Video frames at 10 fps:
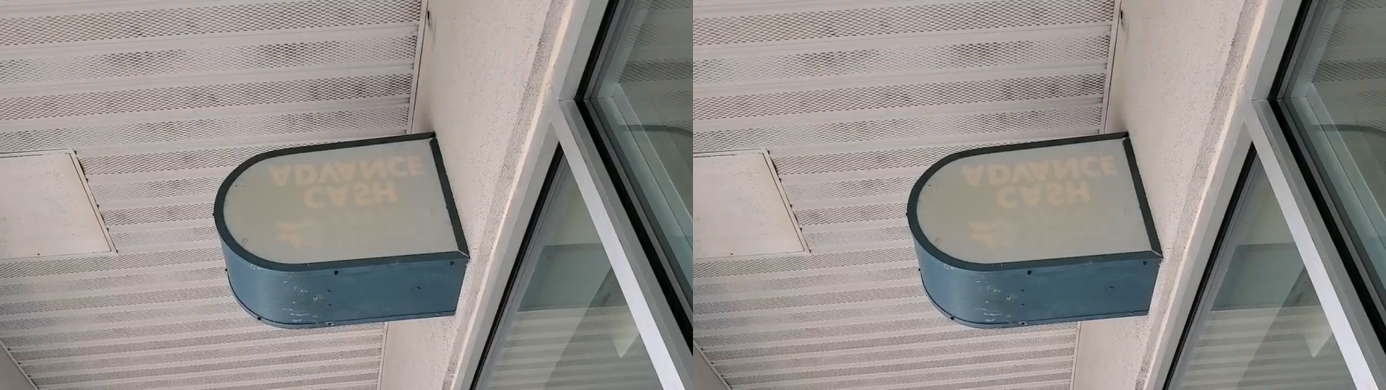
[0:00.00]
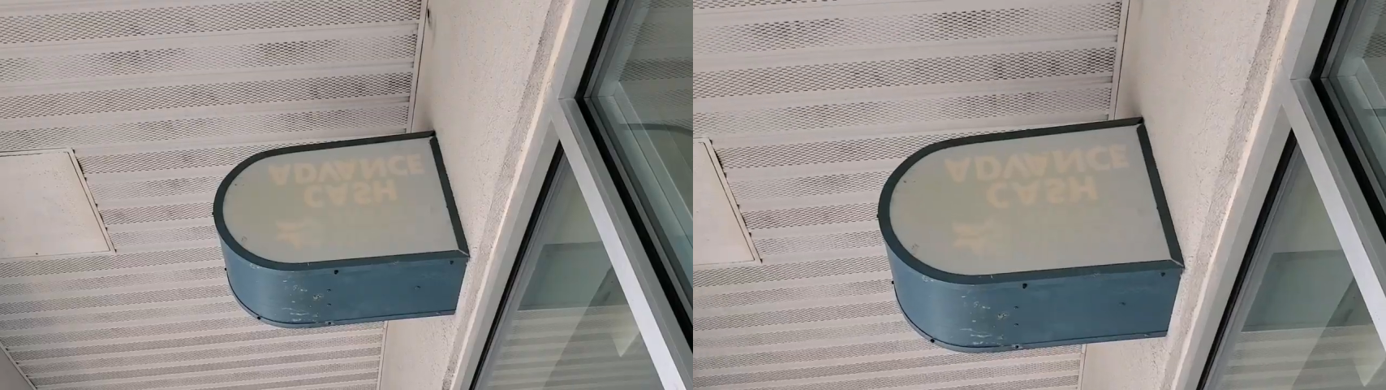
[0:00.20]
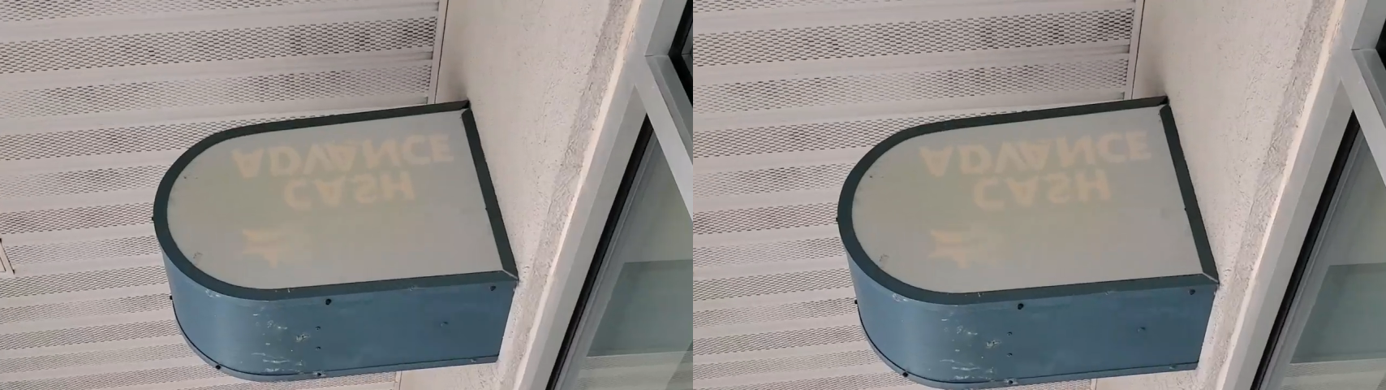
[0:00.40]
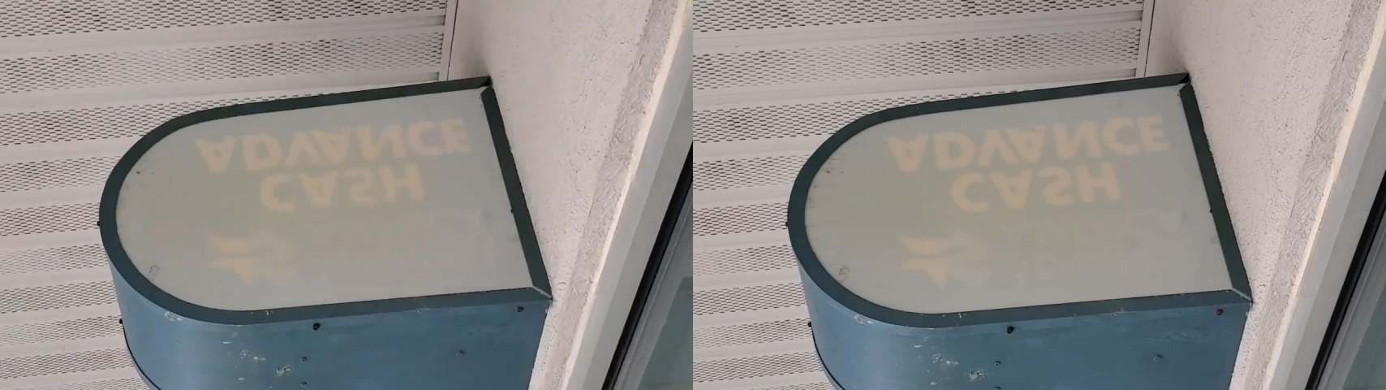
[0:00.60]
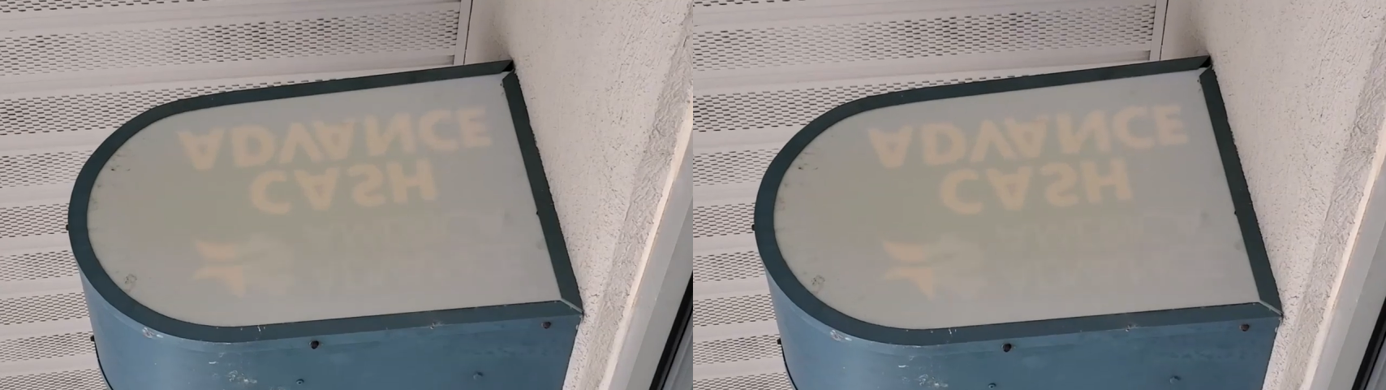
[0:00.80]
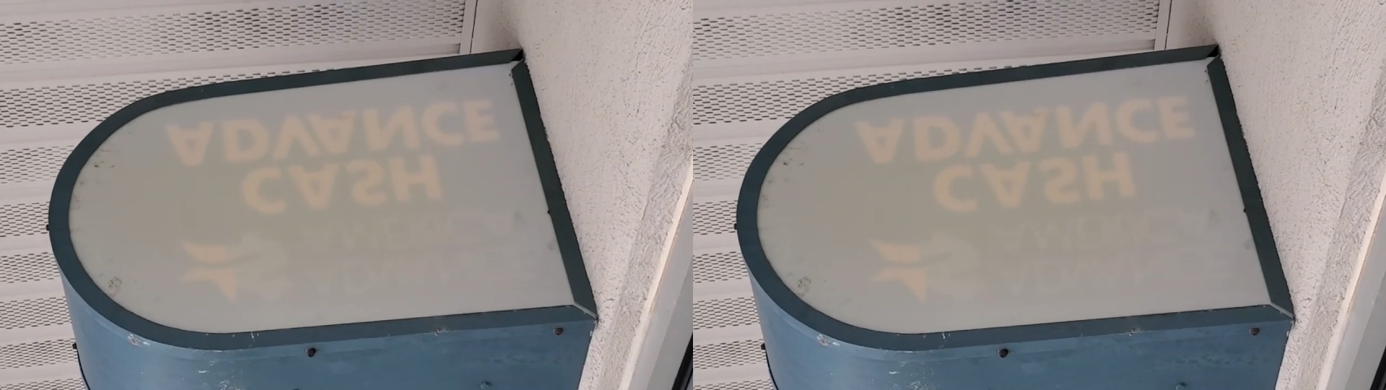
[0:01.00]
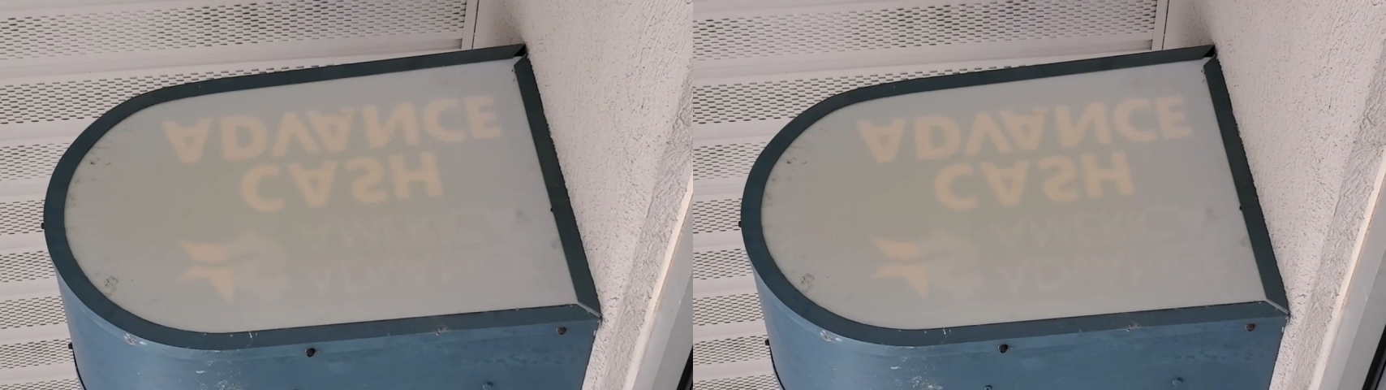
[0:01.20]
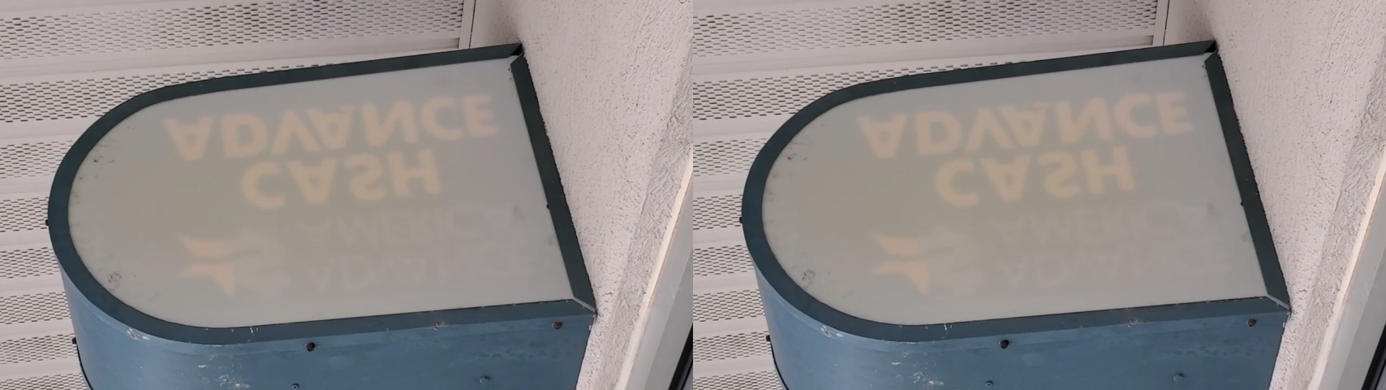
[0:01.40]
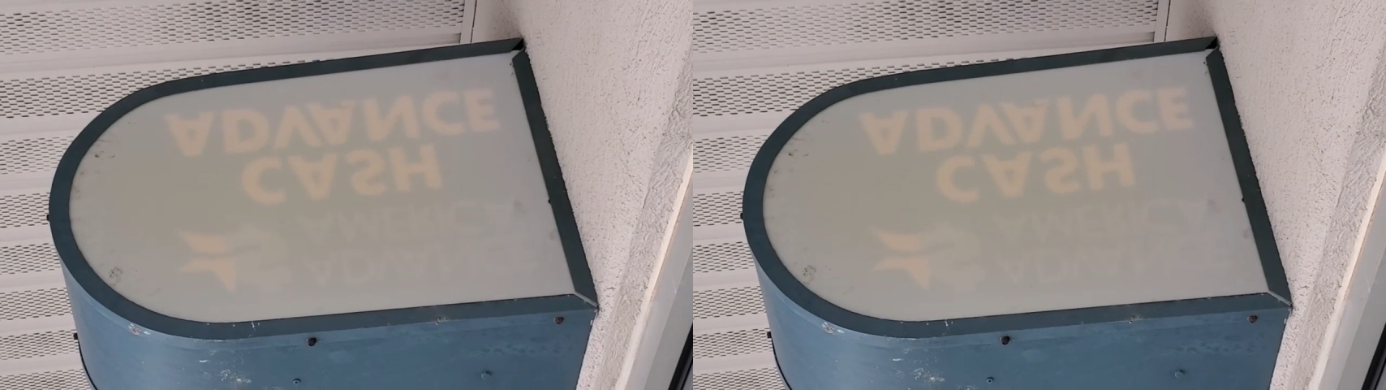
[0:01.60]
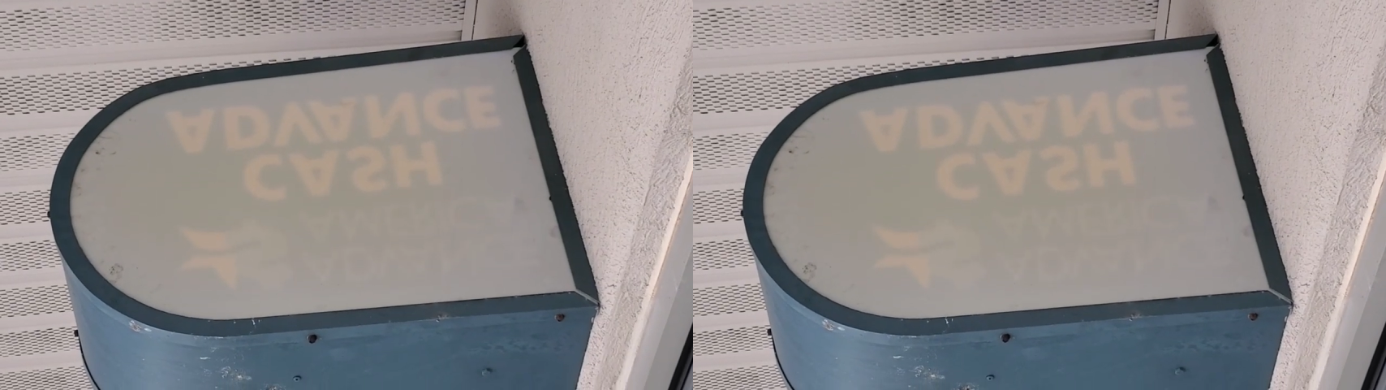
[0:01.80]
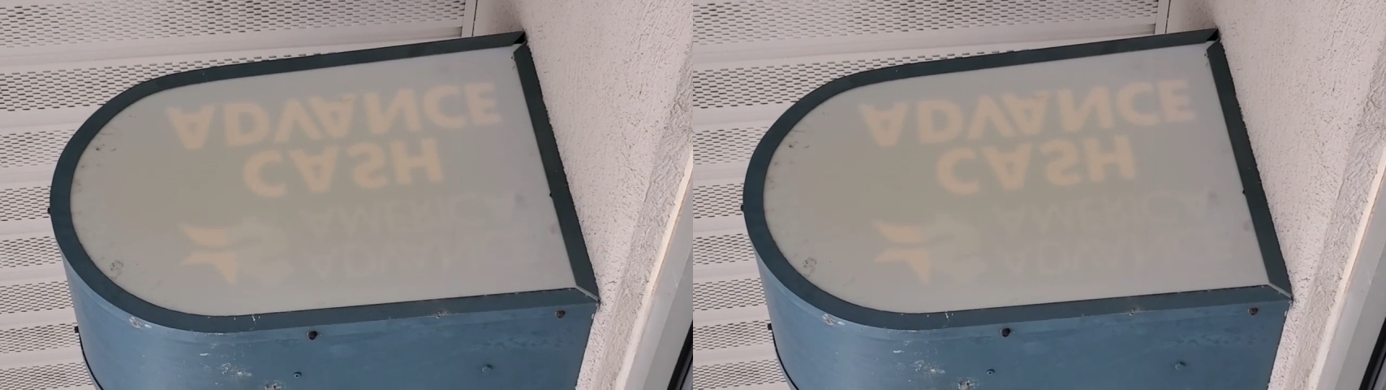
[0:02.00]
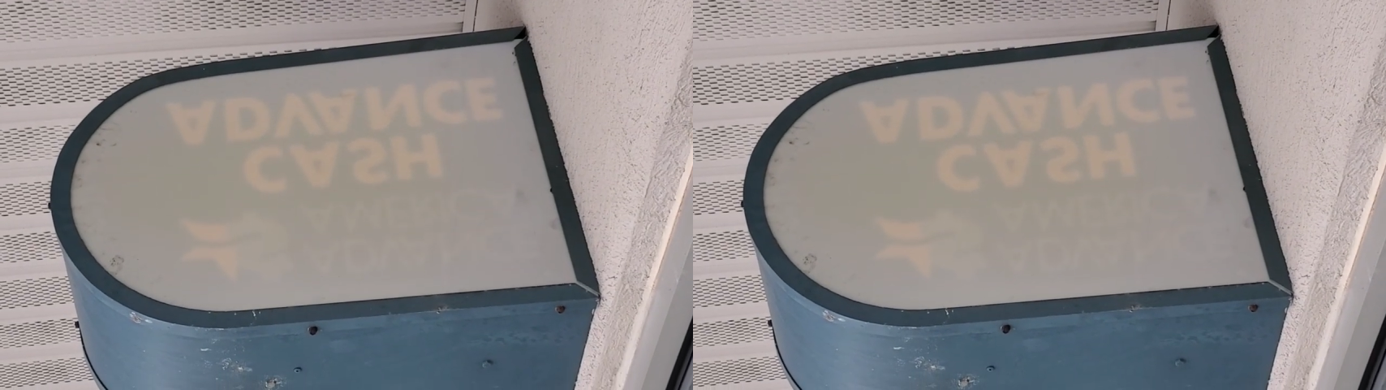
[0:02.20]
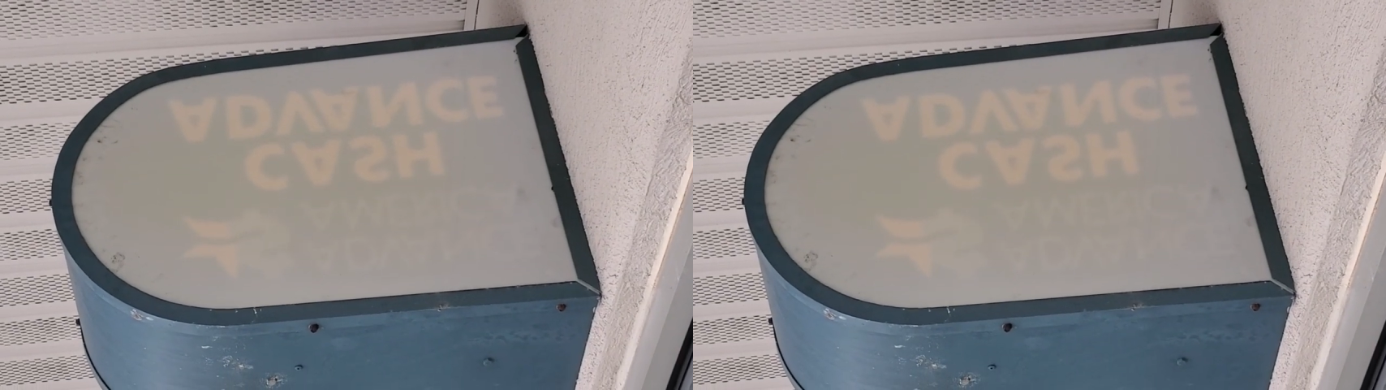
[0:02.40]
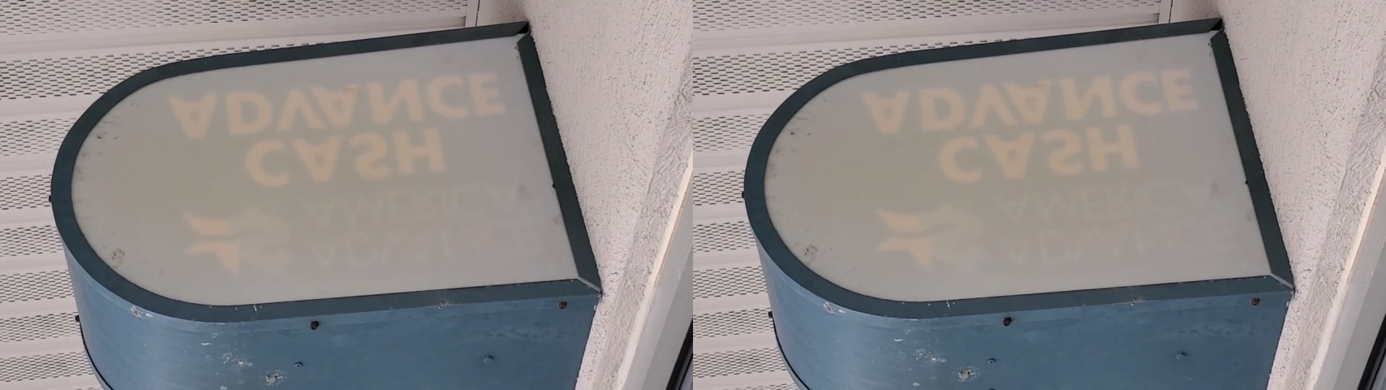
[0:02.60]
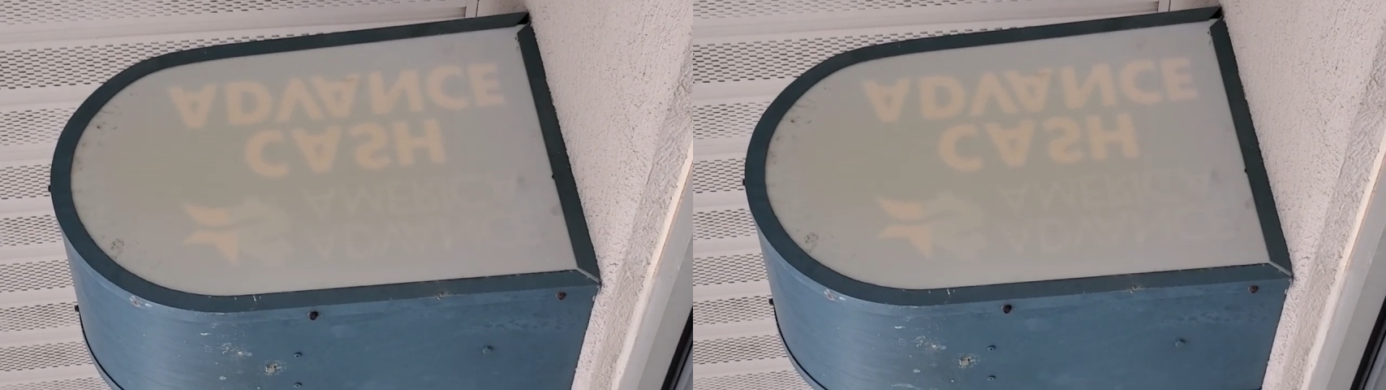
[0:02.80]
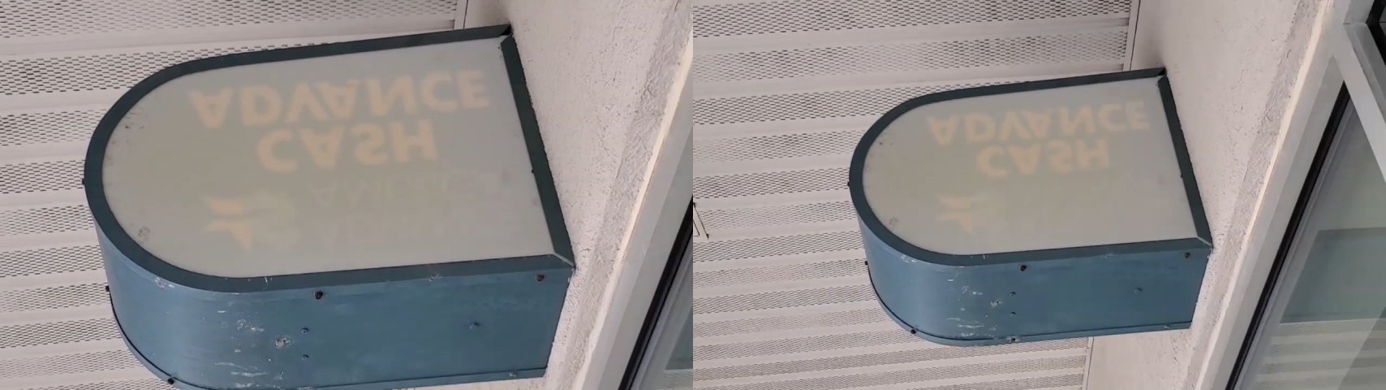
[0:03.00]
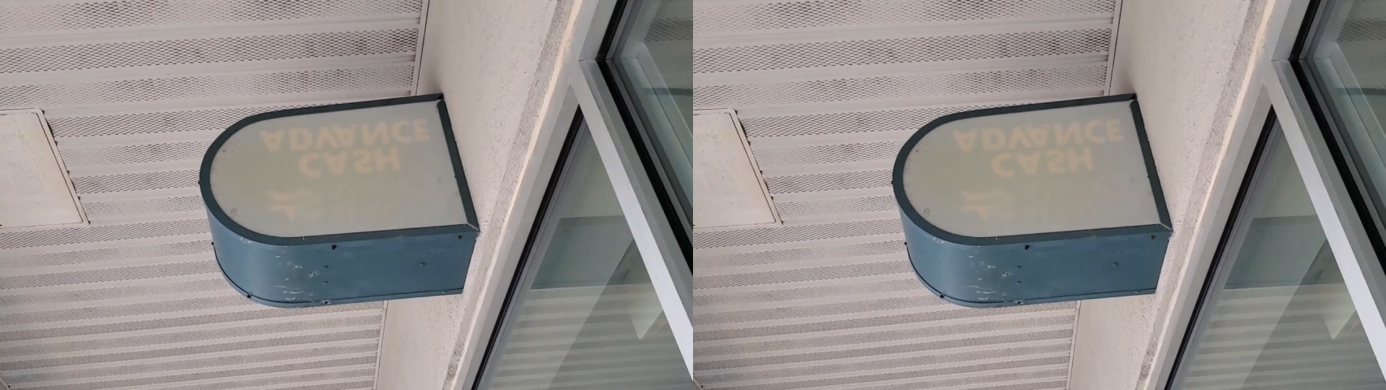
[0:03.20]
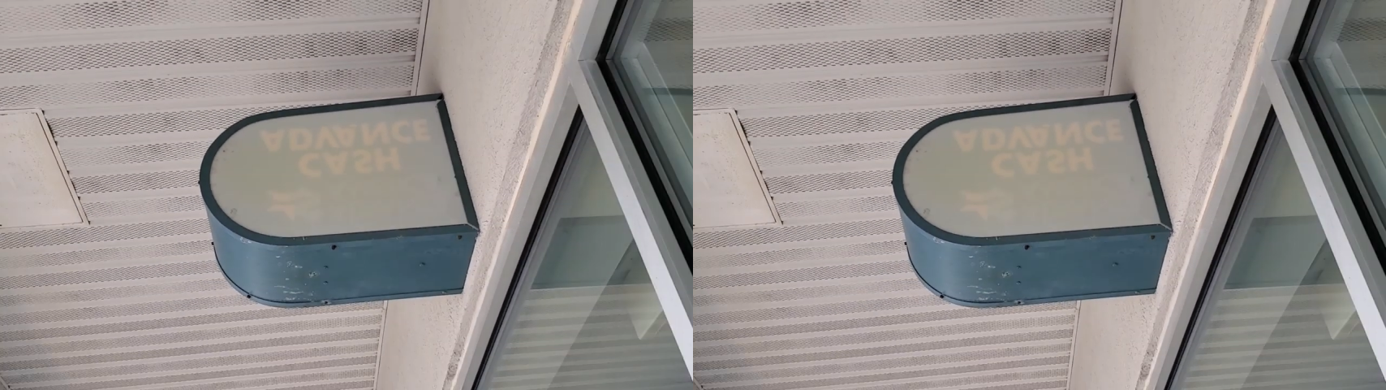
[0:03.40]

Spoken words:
[unreadable: no face in view]